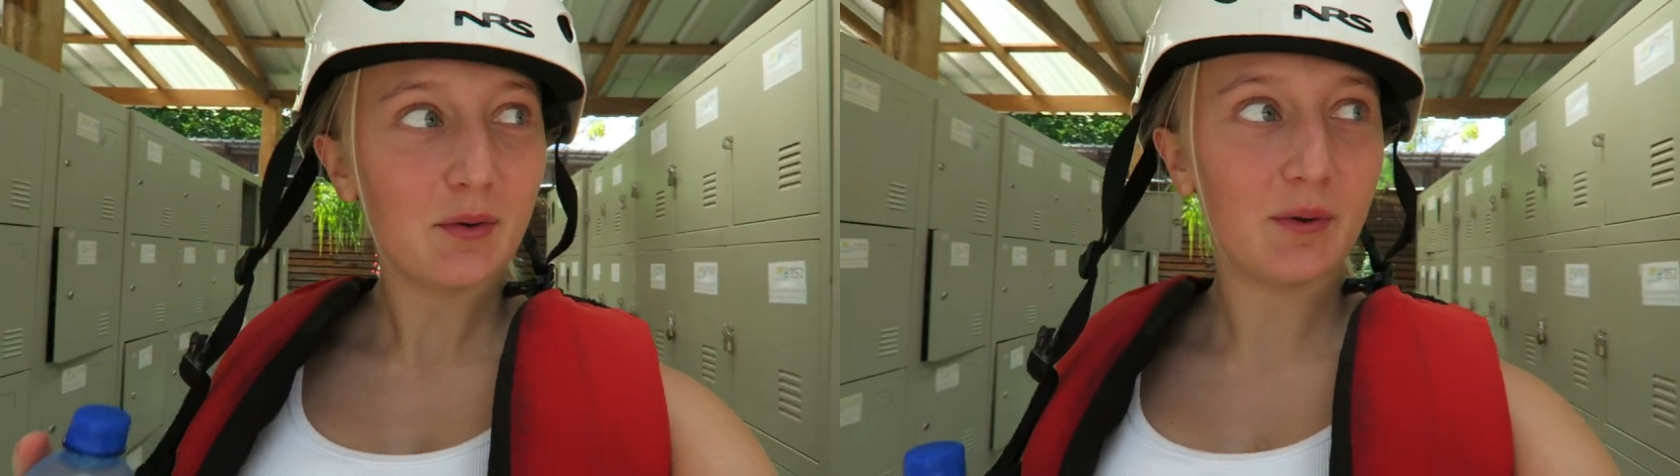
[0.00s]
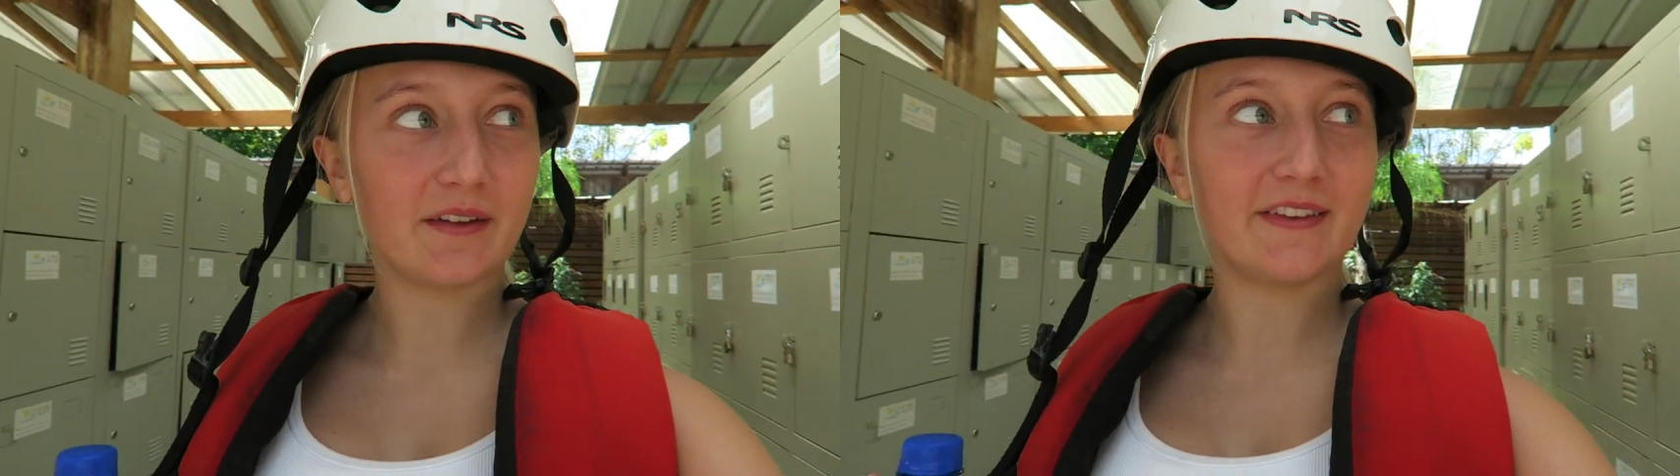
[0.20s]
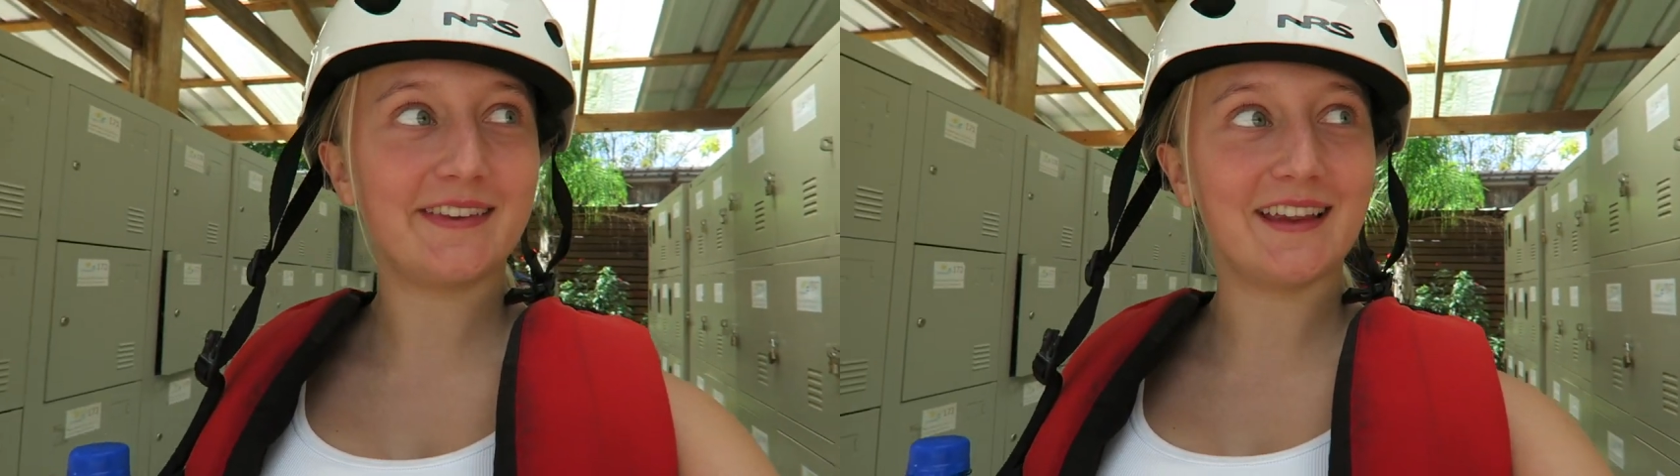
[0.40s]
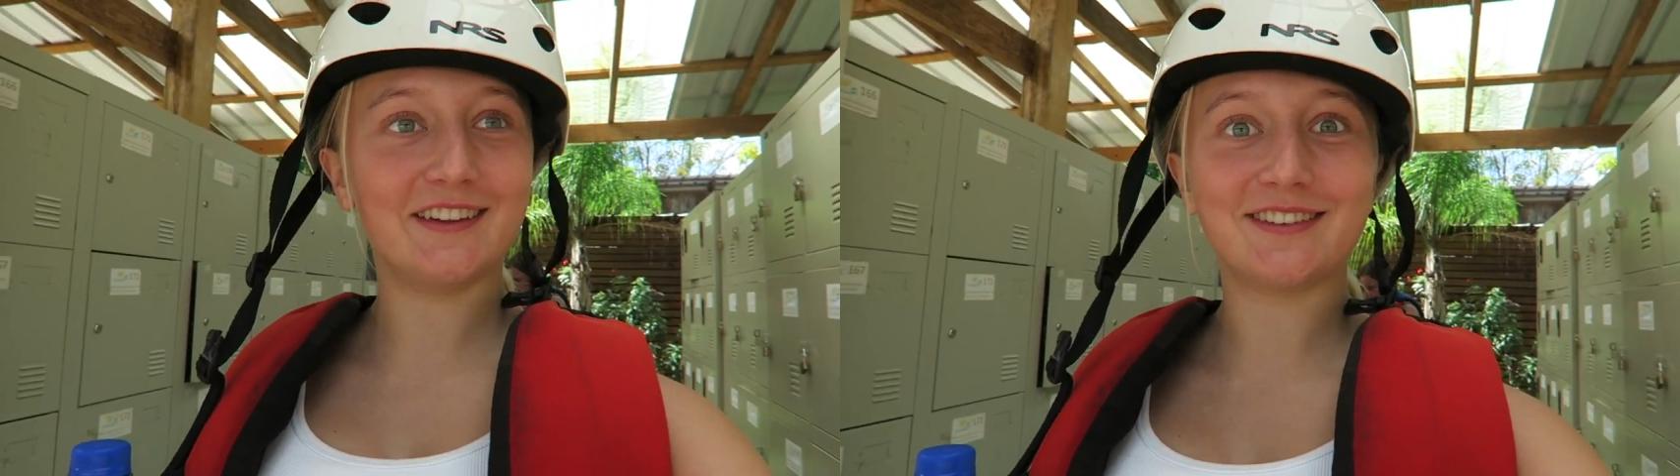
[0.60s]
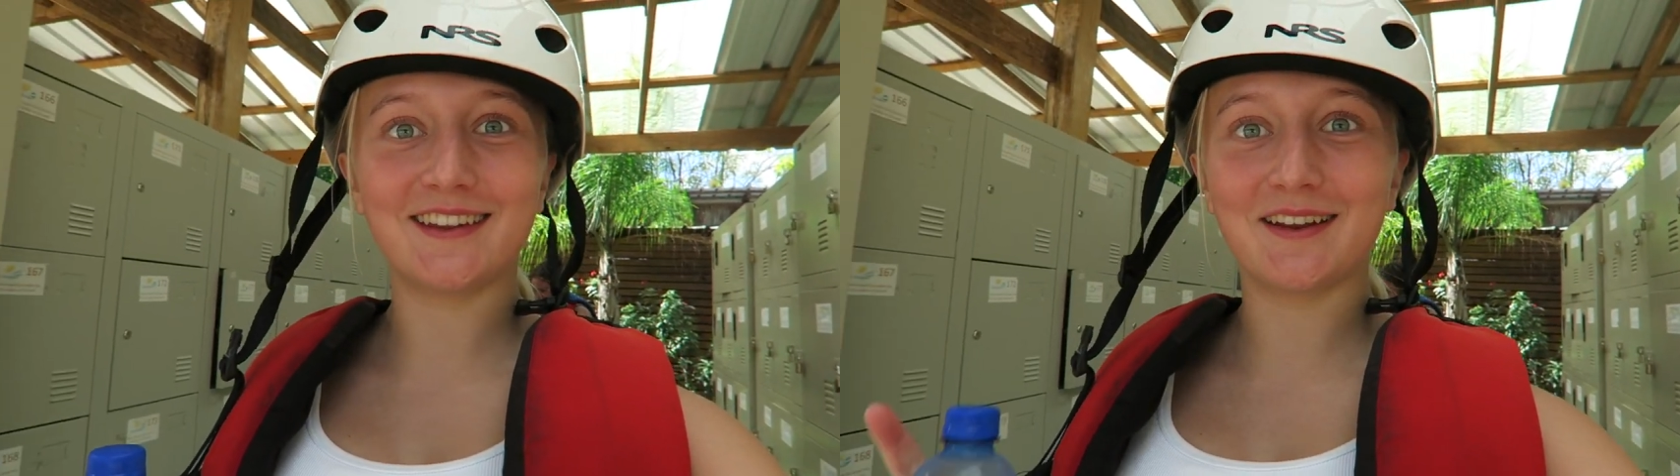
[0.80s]
We're at the
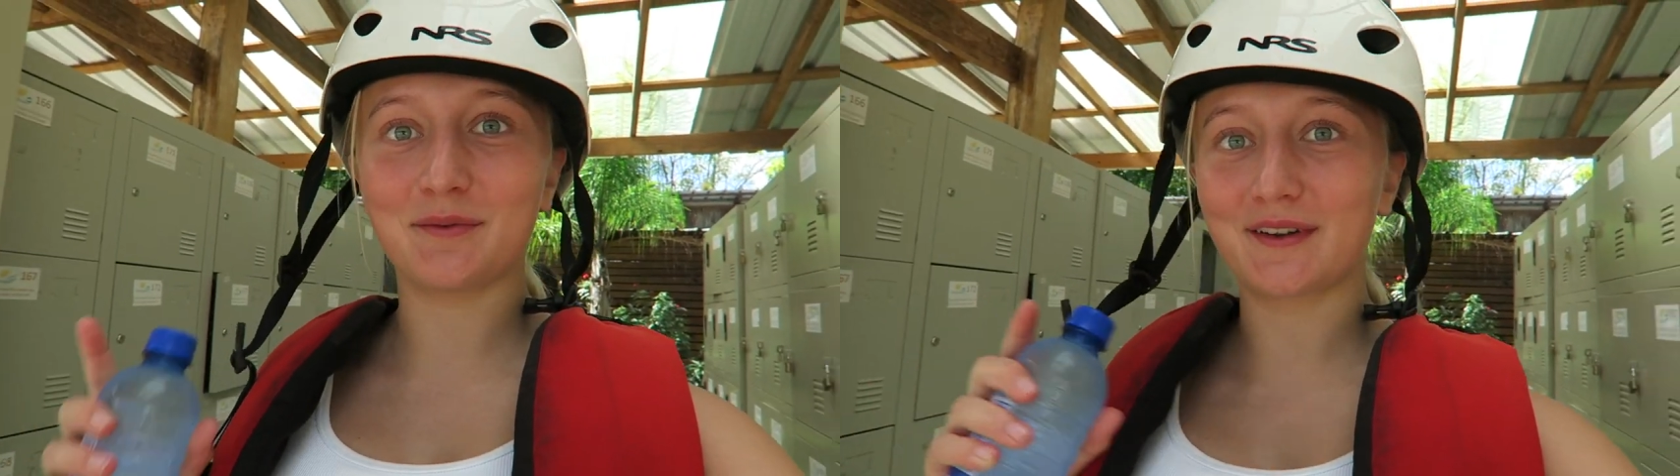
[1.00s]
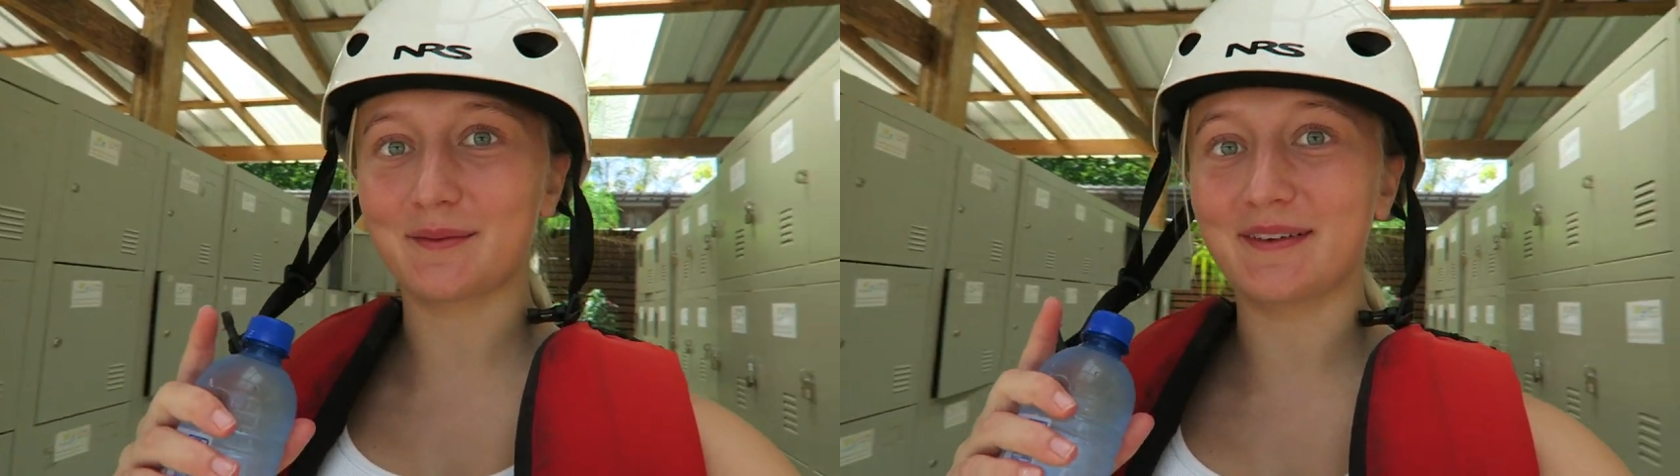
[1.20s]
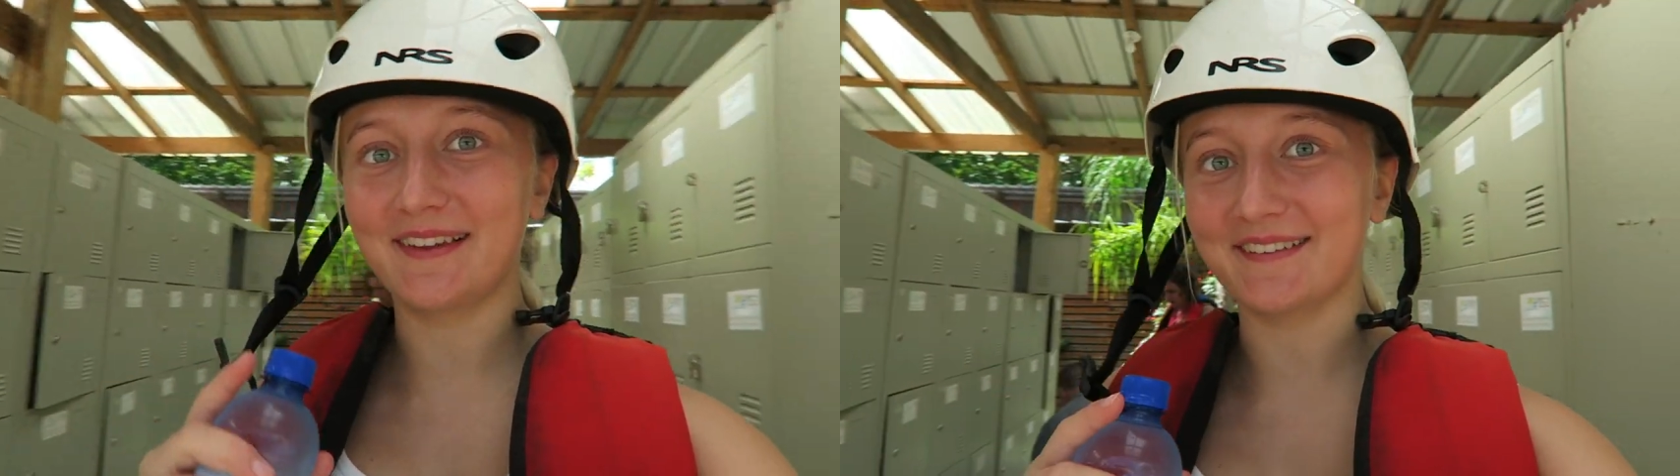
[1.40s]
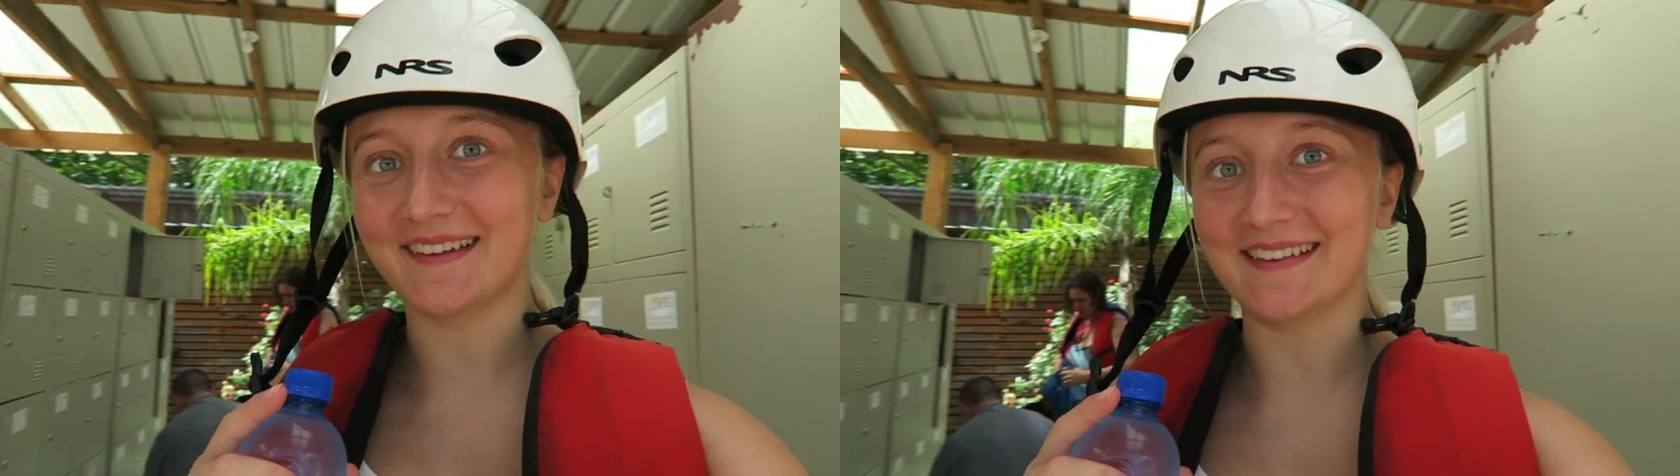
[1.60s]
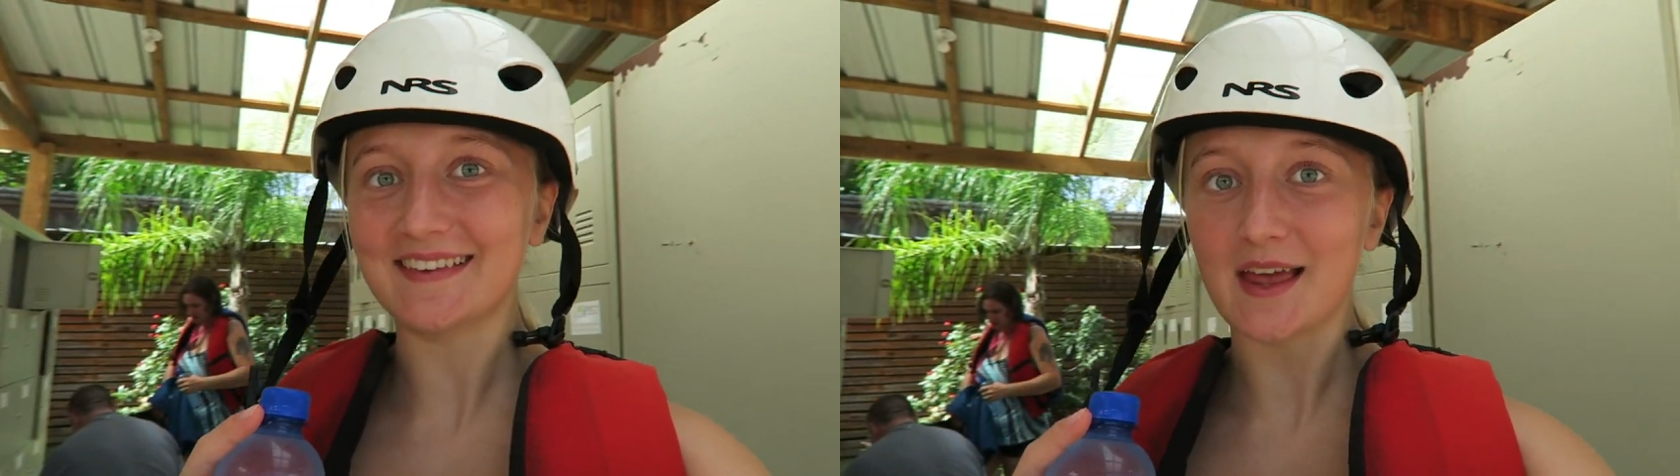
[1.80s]
station and we're gonna be
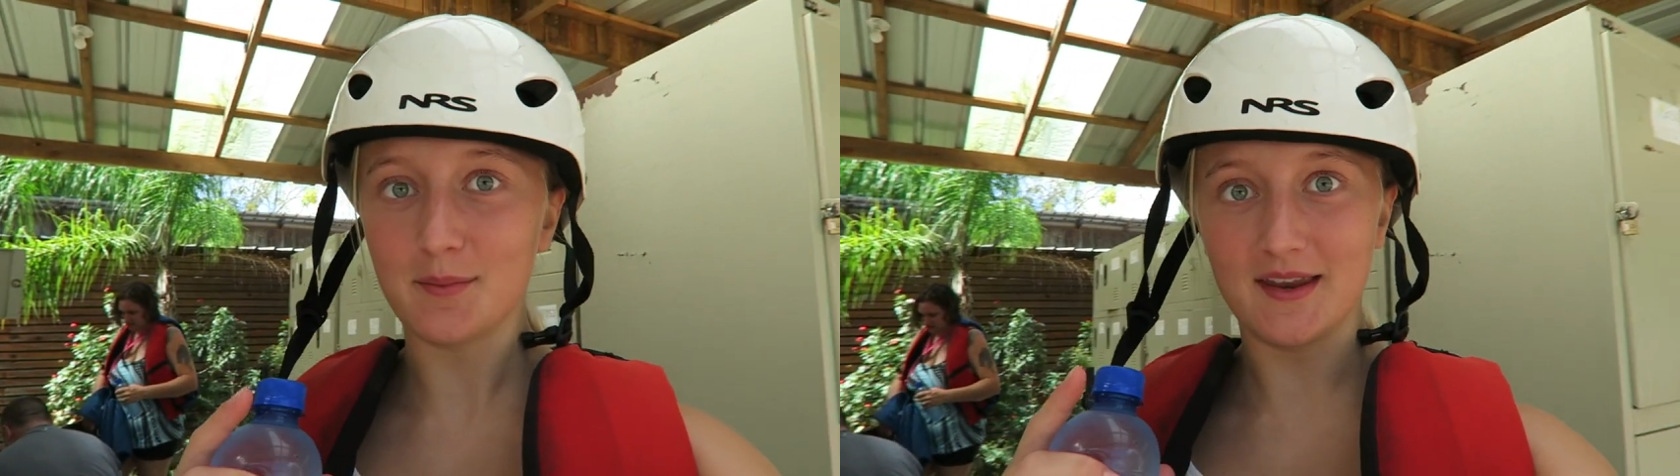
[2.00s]
leaving in 10